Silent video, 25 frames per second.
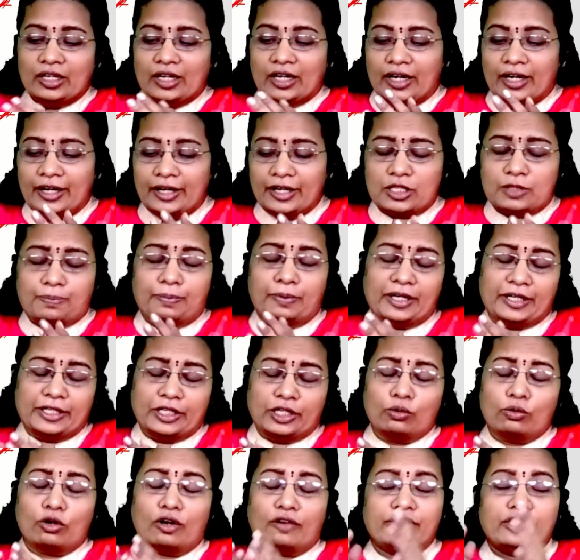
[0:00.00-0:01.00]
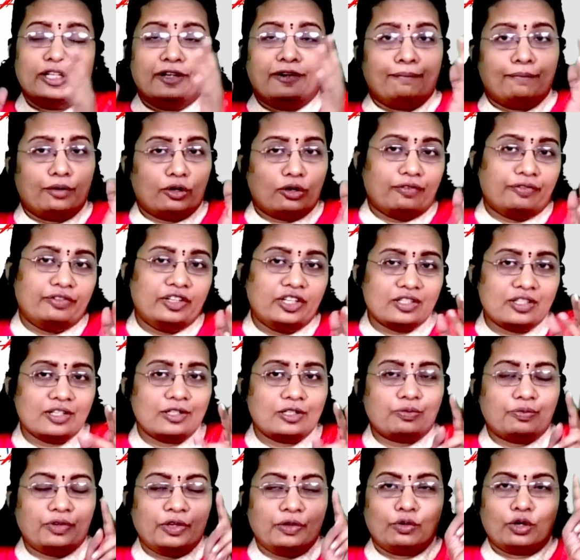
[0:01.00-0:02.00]
Irrespective of the number of
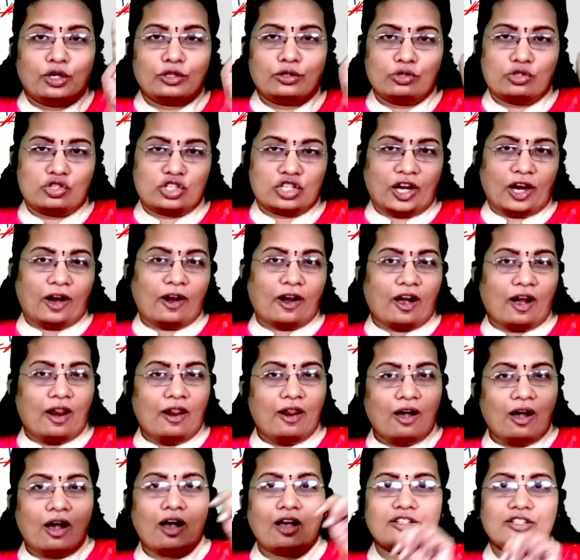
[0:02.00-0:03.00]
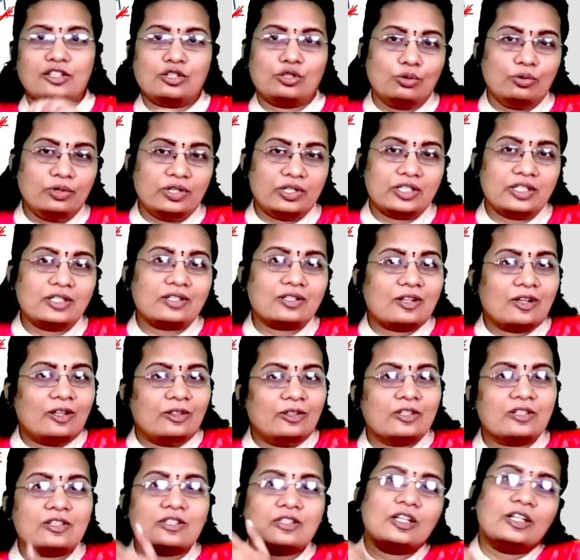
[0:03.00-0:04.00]
digits, we want to check last 2 digits.
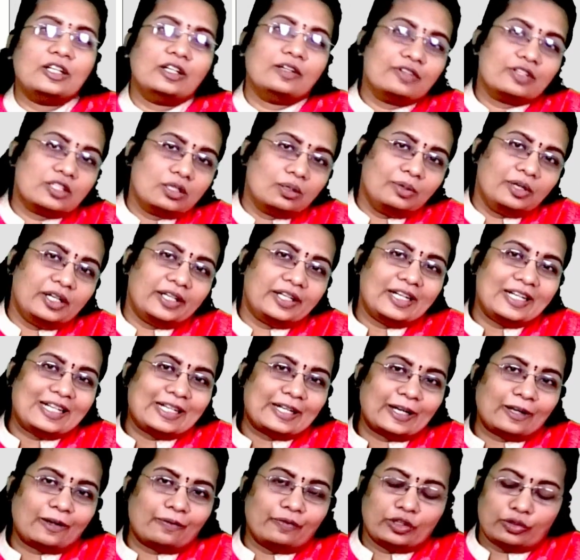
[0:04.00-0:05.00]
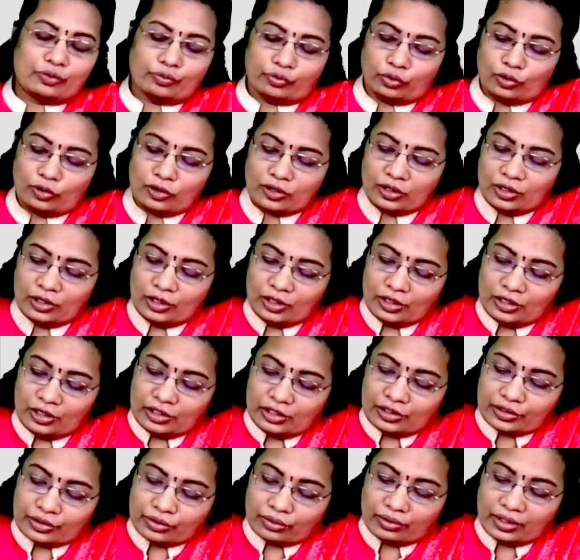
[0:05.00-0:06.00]
This is the divisibility trick with 4.
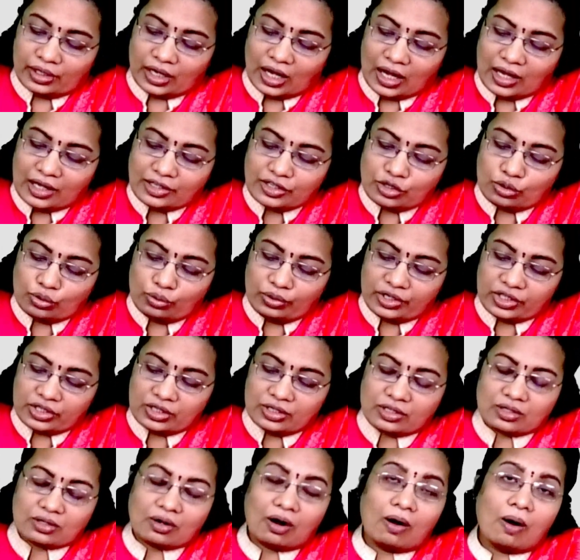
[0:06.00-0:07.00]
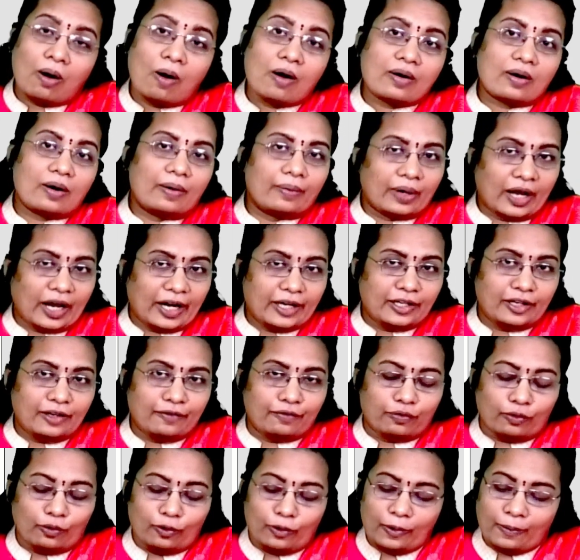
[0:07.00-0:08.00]
So last 2 digits are
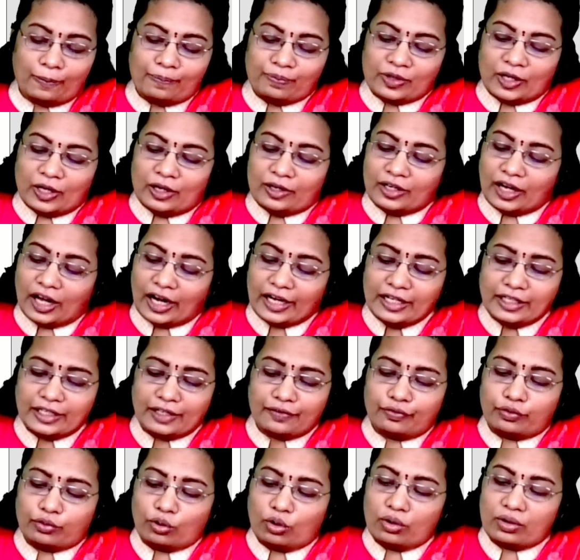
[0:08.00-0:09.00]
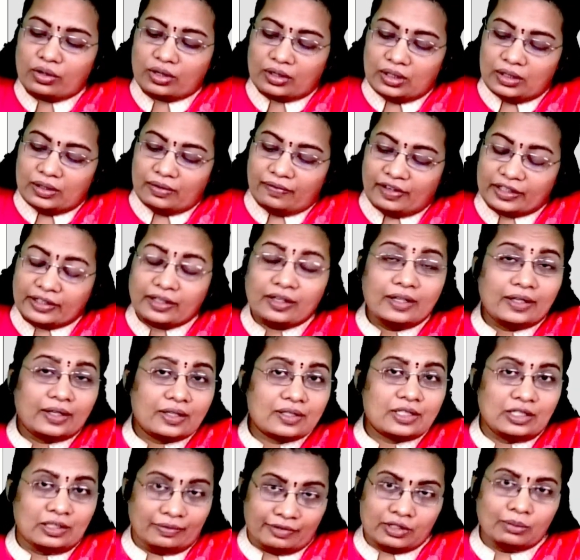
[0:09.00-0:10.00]
94. 94, whether it
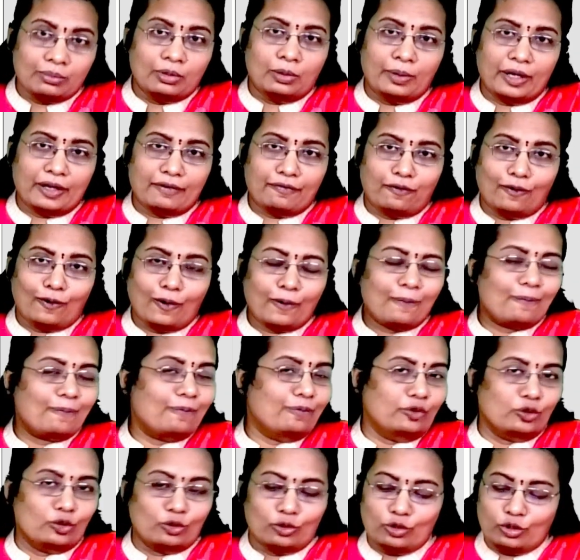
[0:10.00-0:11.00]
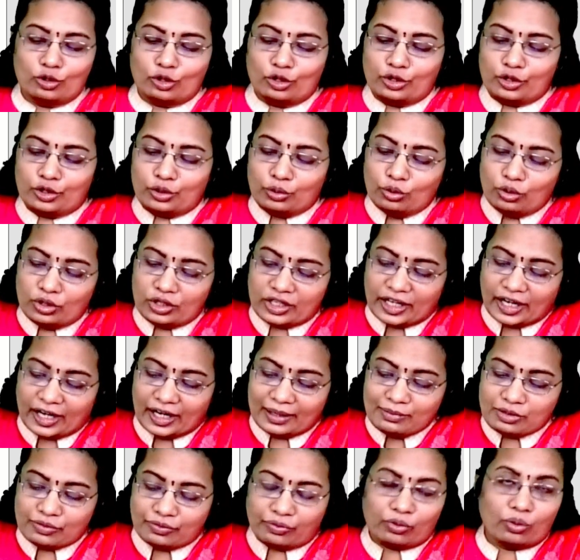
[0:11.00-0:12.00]
is divisible by 4? No. 2
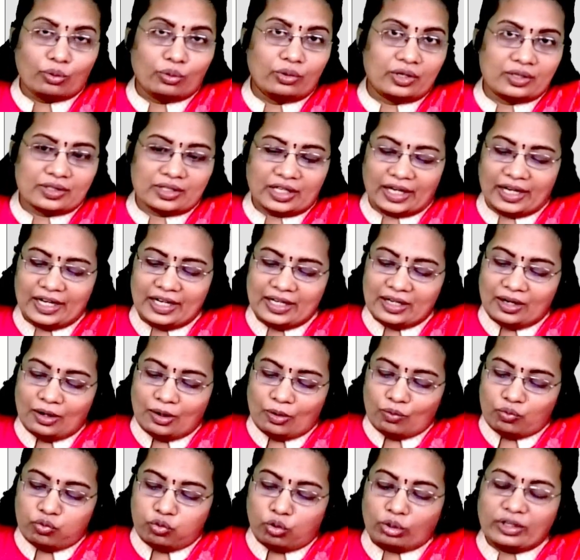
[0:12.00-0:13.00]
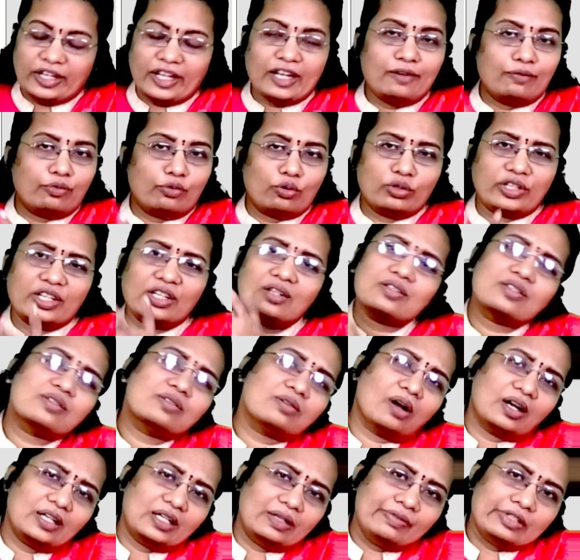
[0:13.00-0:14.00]
times 4 is 8. 14. 14 is
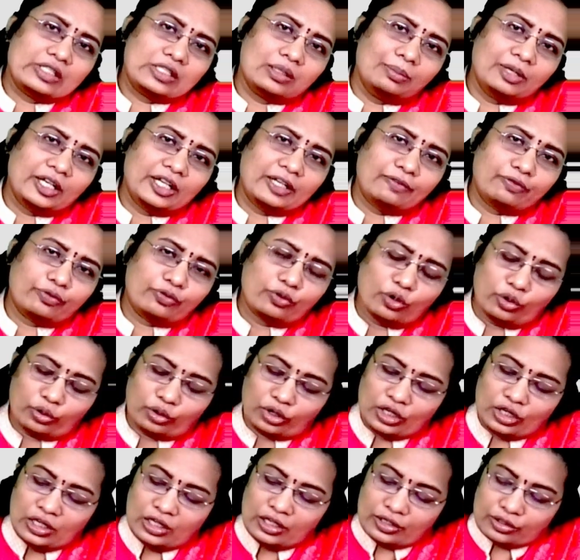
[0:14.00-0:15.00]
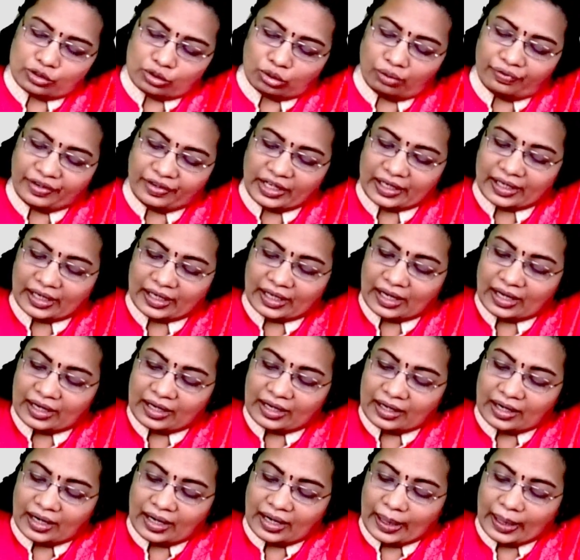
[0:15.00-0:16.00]
not divisible in 4. So we can
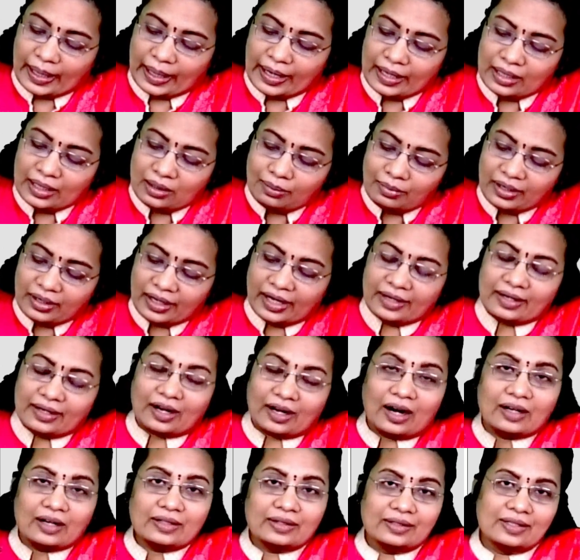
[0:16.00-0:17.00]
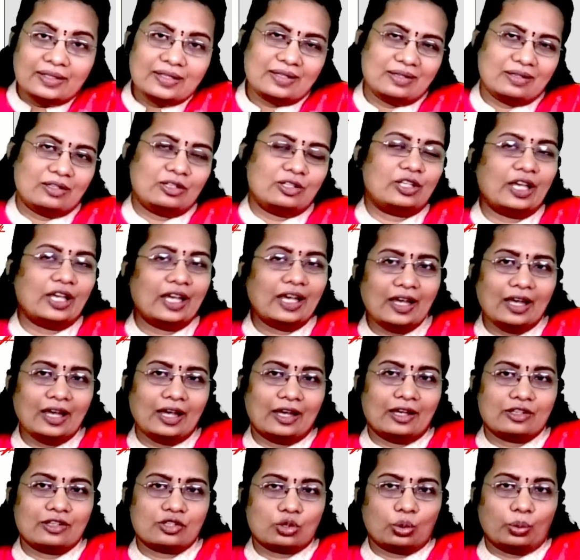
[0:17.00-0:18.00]
eliminate at this
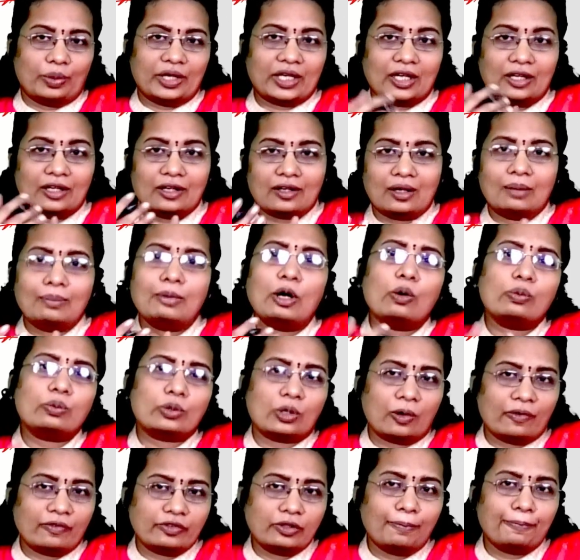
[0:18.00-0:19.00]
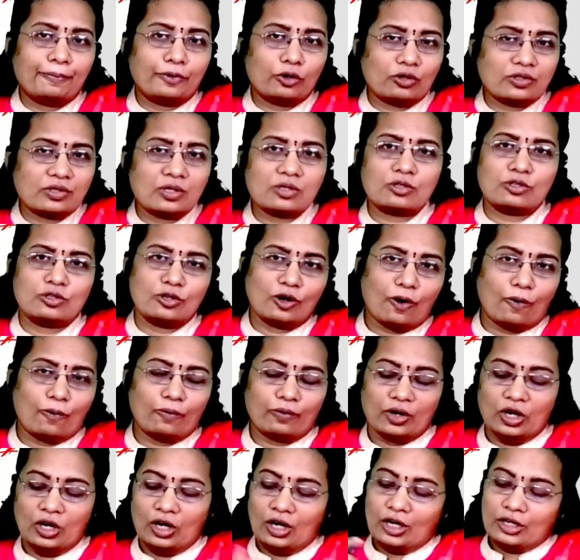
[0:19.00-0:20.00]
stage. We can come out of the process now.
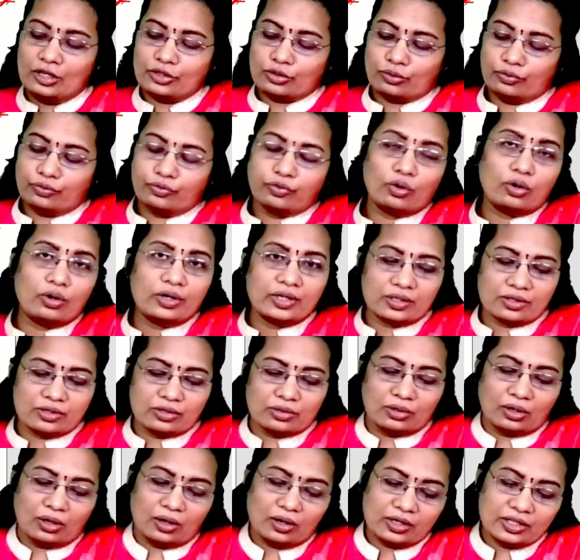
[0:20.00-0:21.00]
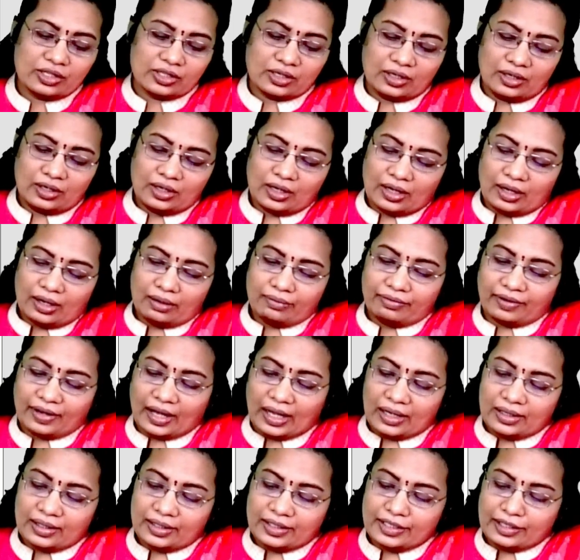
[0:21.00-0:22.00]
So 4 is not a
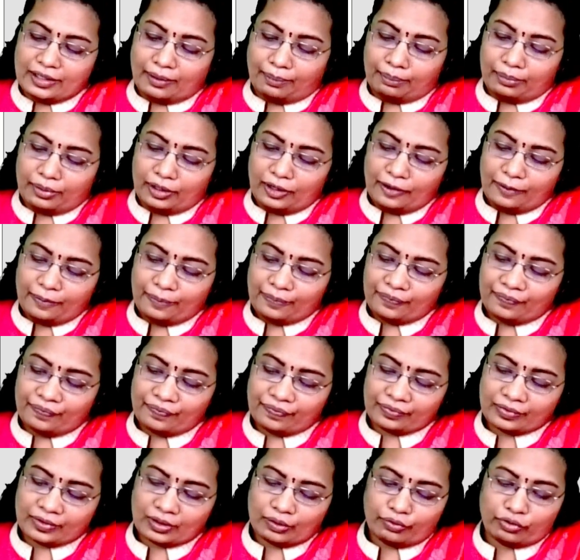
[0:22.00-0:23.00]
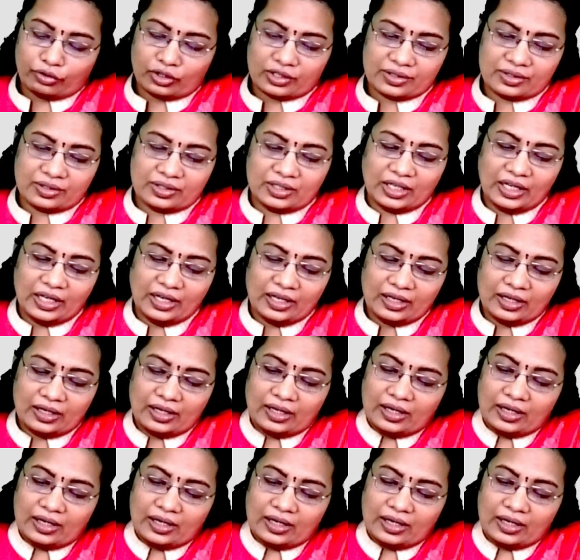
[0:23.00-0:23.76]
valid number for C.